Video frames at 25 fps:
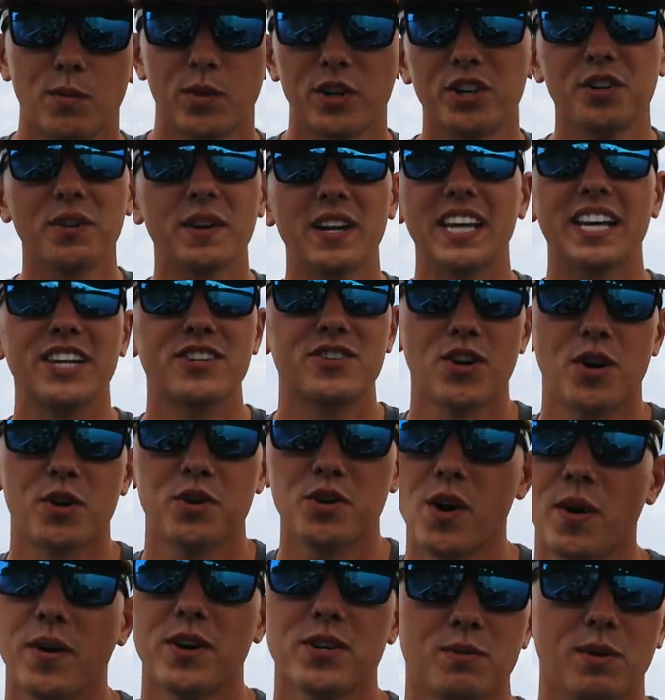when you're doing an intro,
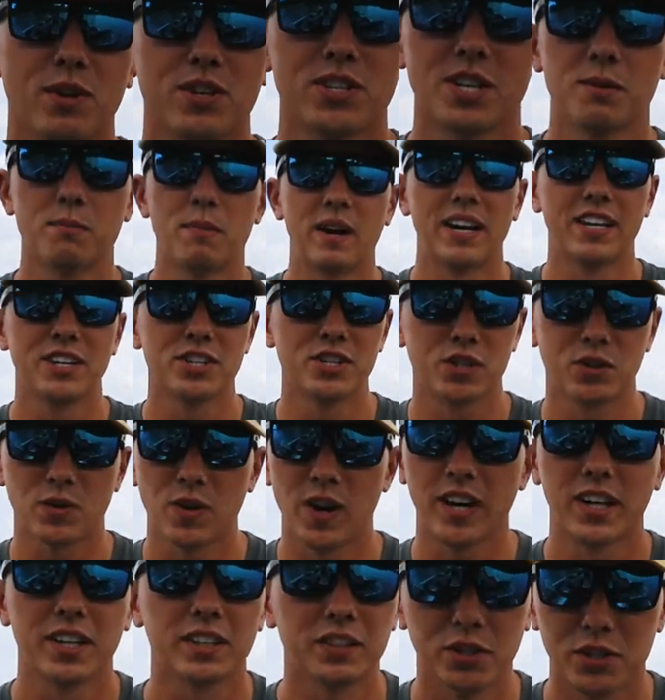you always want somebody just
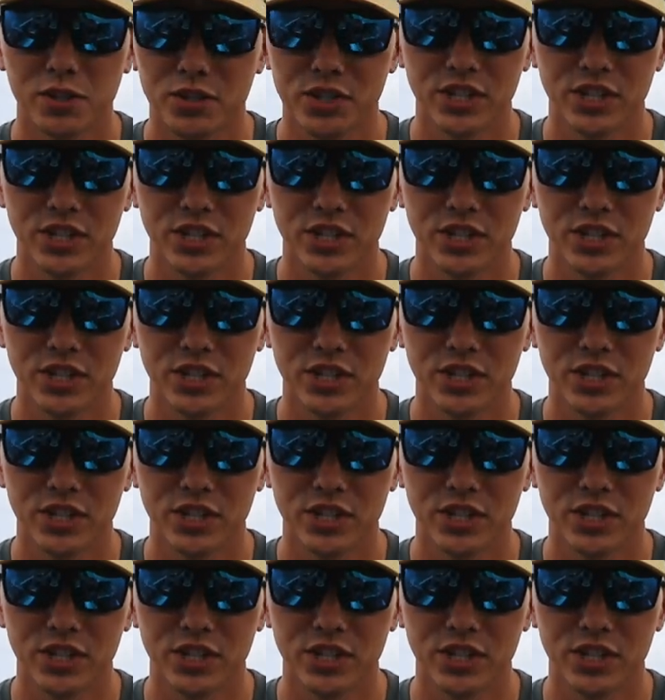cranking their